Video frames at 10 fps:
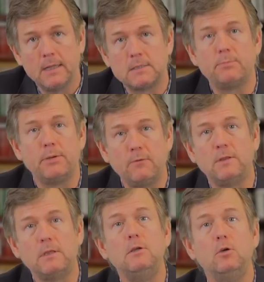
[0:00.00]
It's to
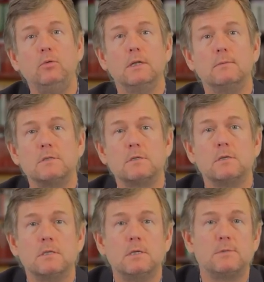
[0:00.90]
benefit the unions
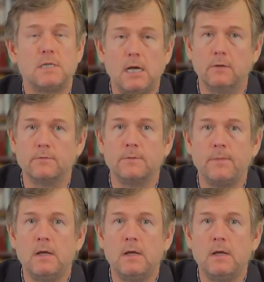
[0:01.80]
themselves.